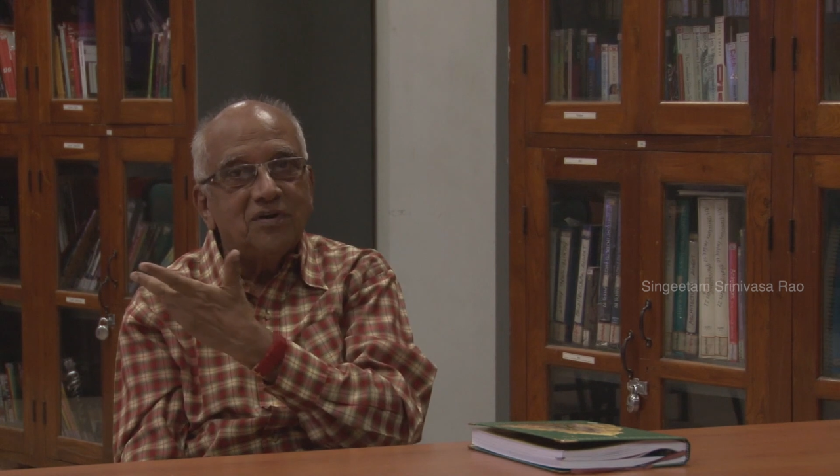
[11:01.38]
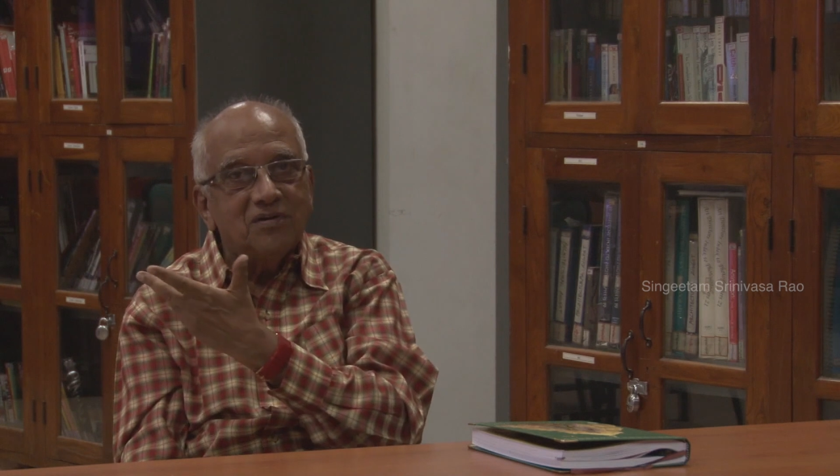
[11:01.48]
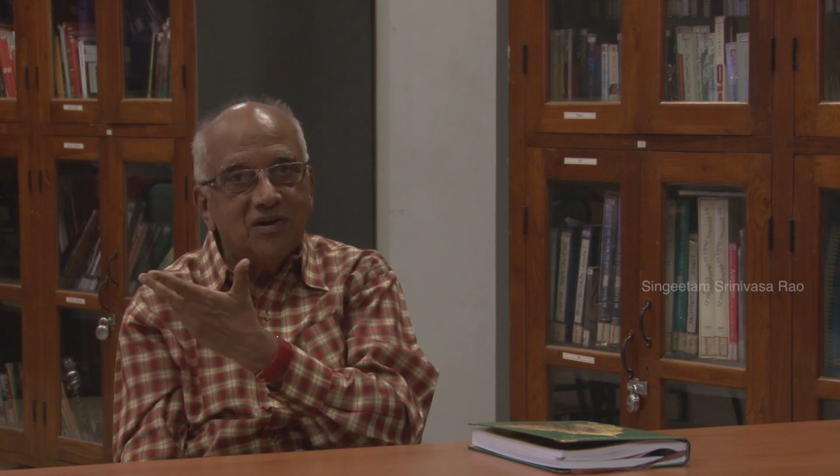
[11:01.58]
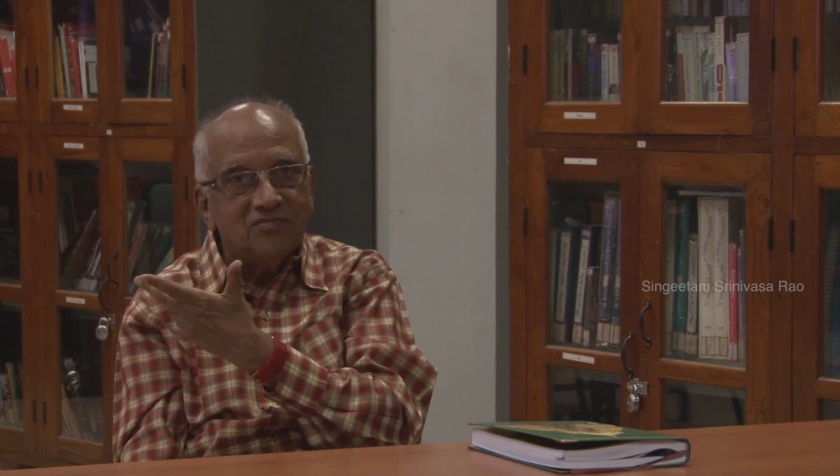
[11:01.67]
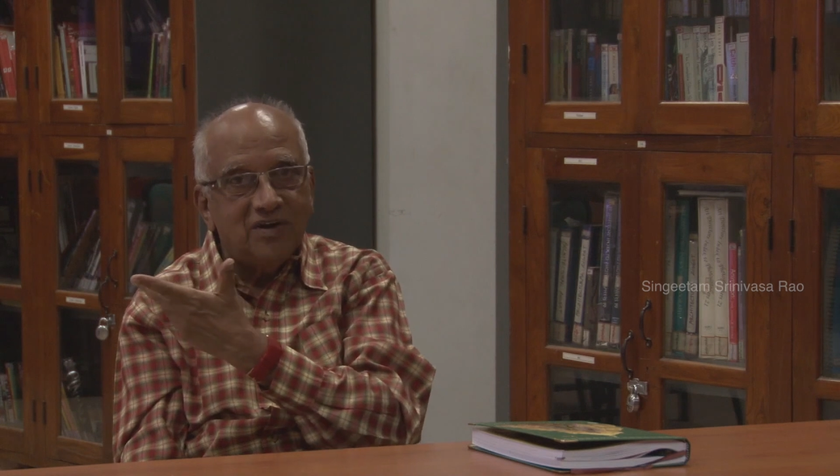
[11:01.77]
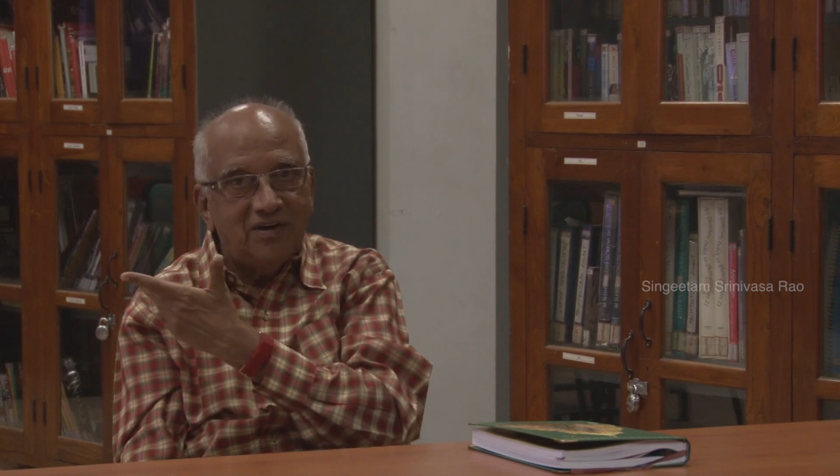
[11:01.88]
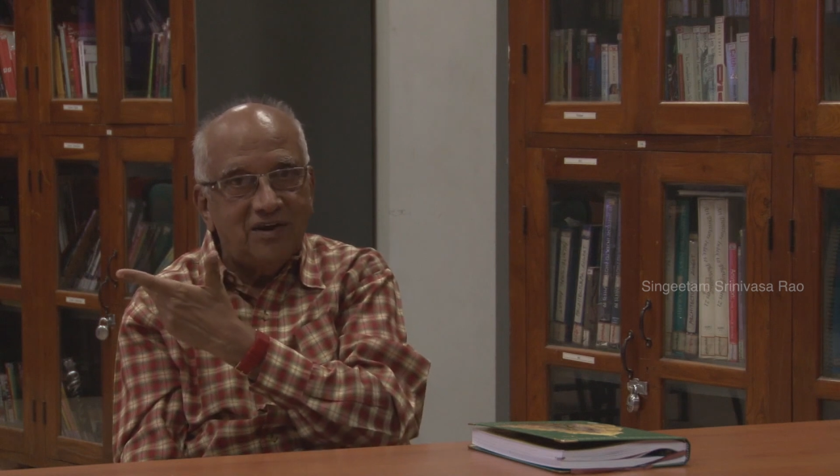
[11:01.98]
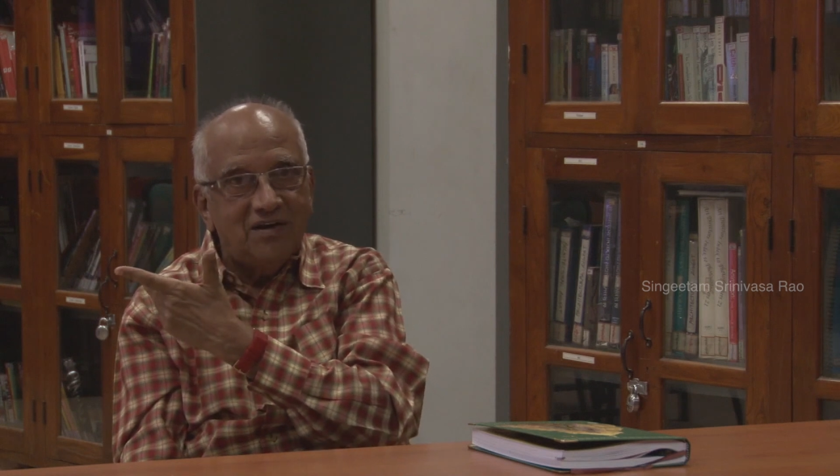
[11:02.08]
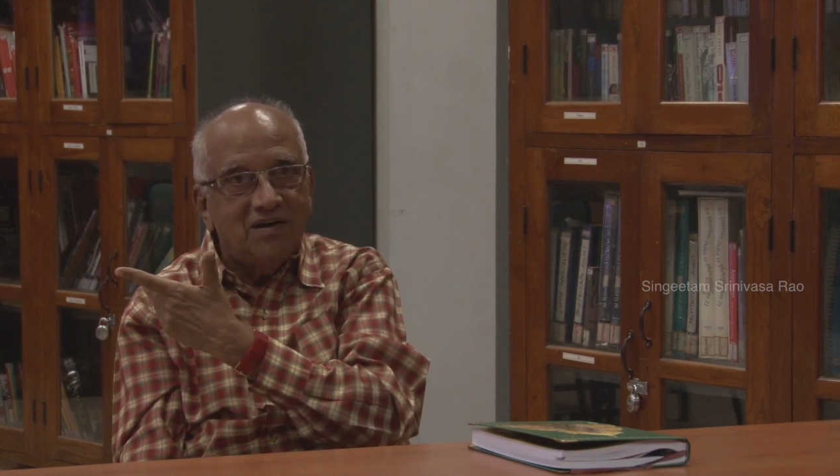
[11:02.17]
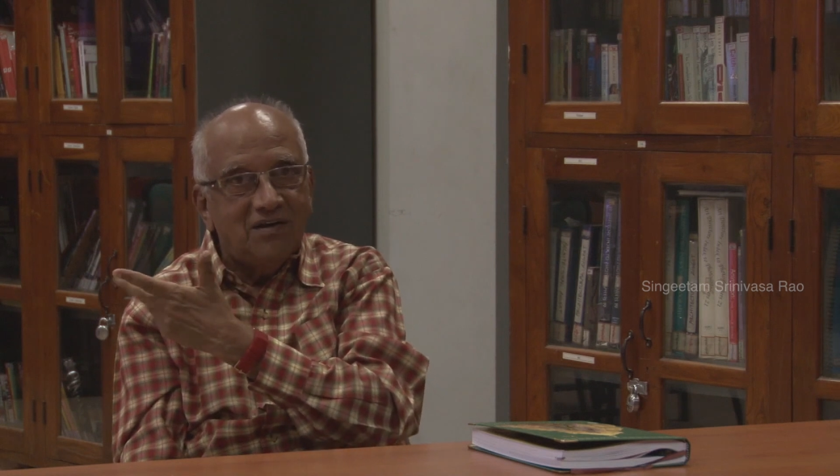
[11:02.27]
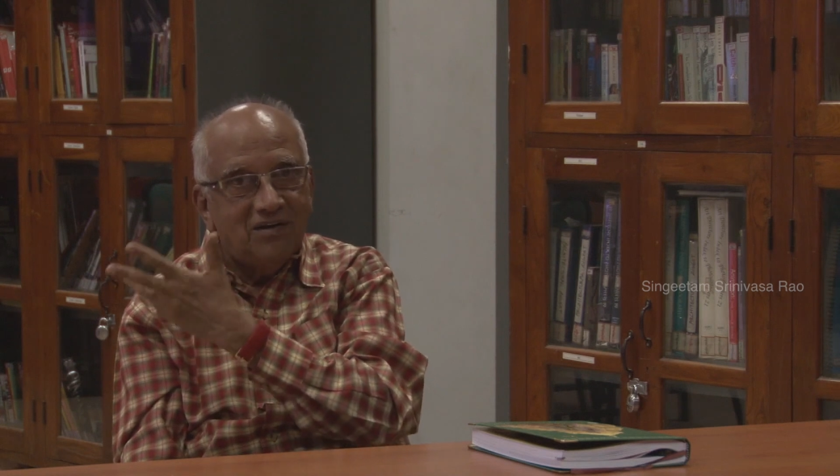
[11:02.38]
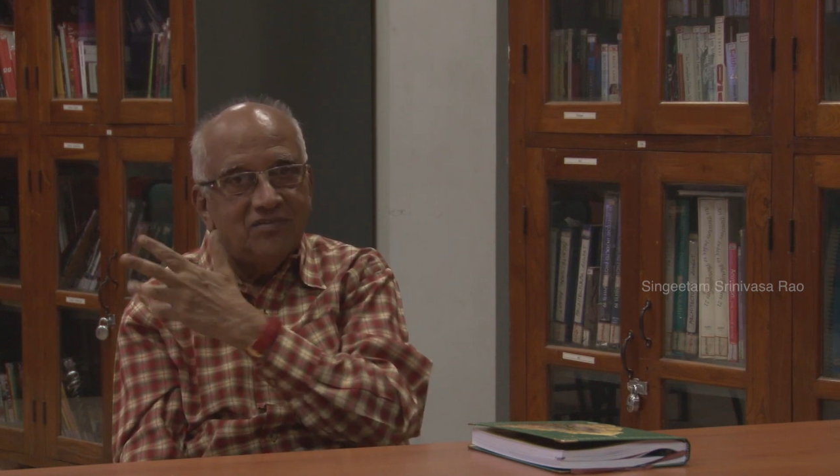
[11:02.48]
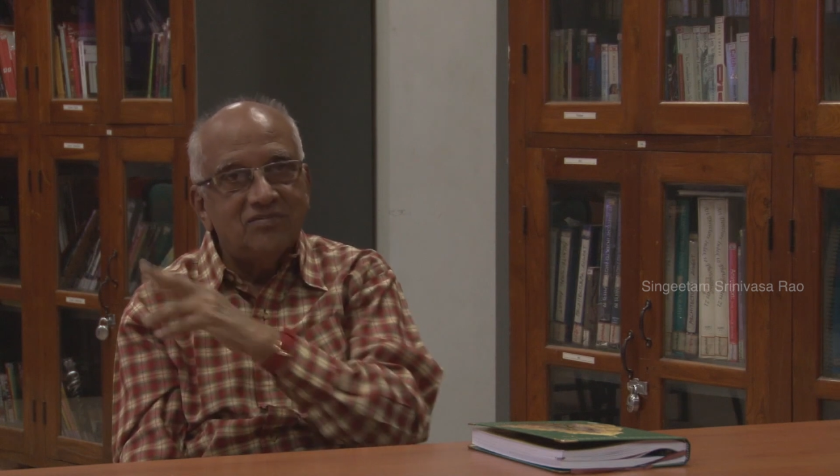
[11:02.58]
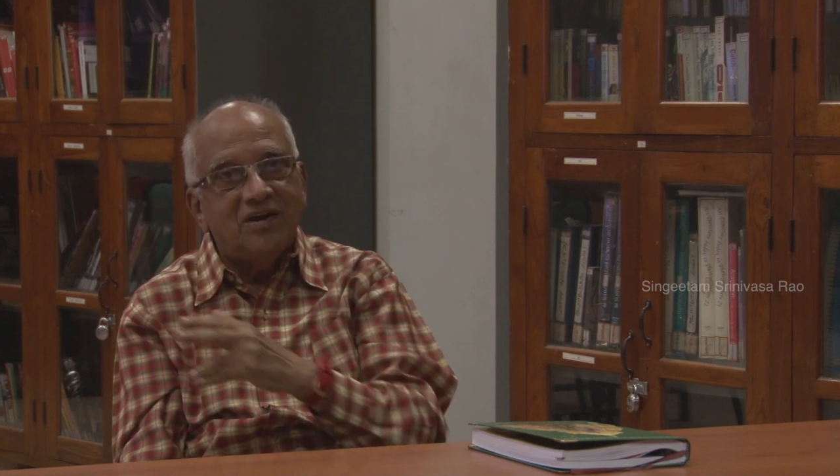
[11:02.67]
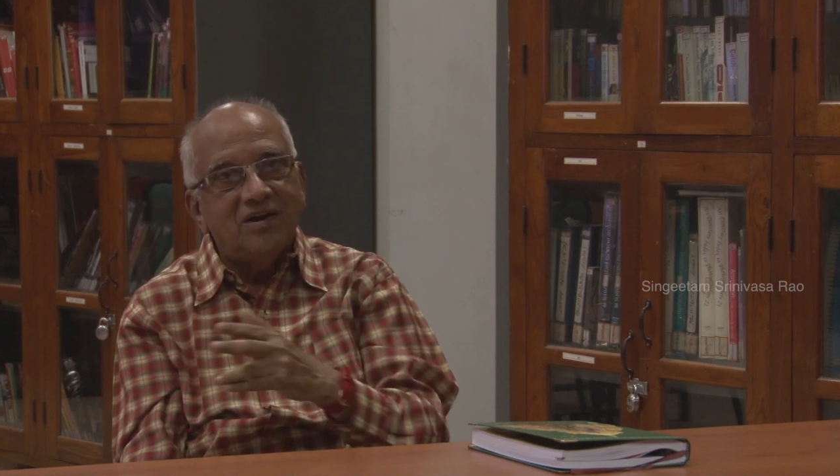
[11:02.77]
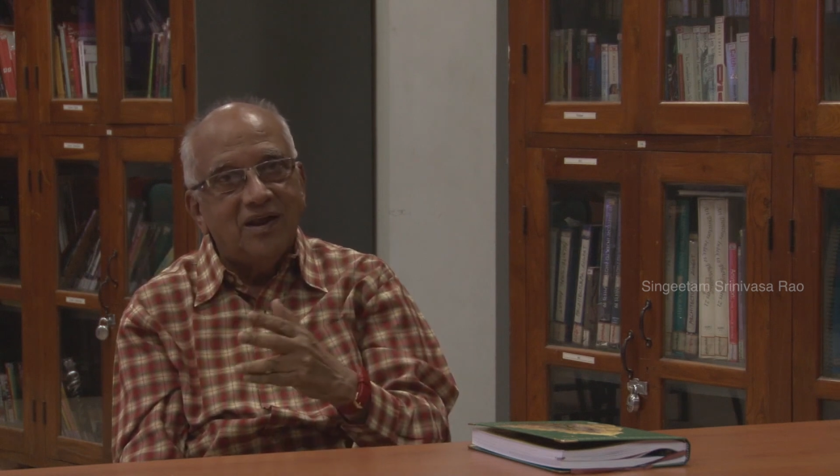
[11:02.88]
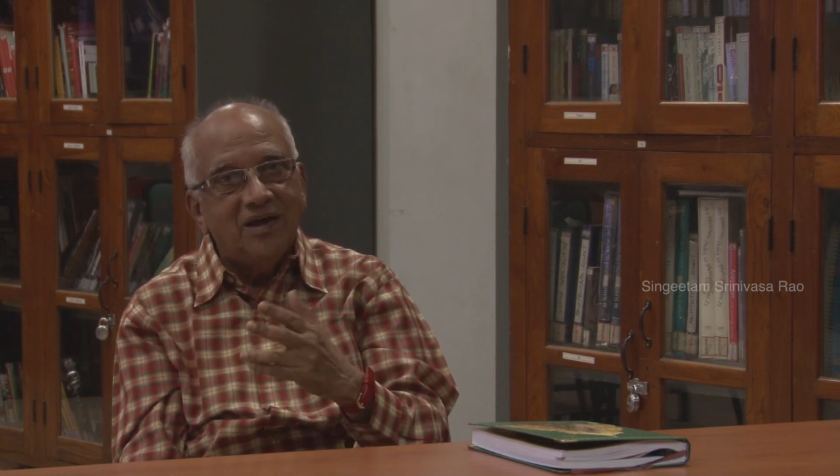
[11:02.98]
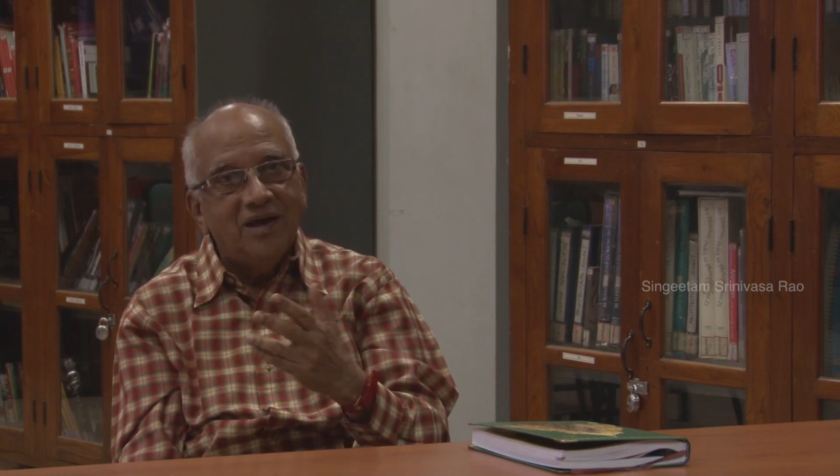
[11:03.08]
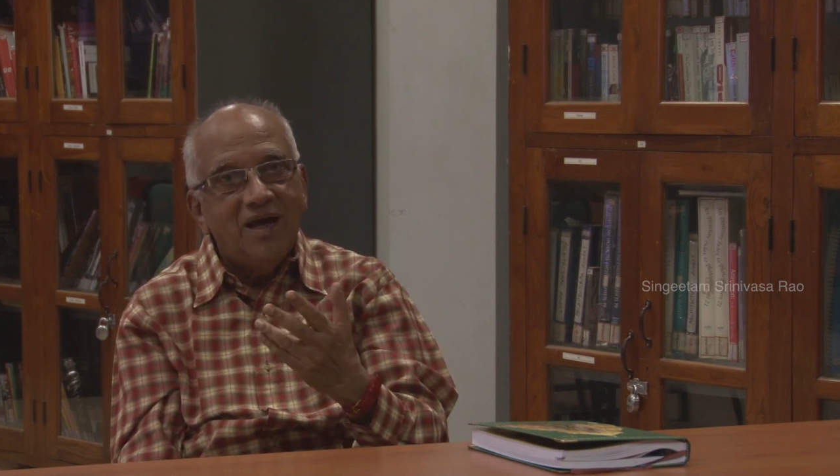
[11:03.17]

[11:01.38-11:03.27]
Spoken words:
the tricks I did recently,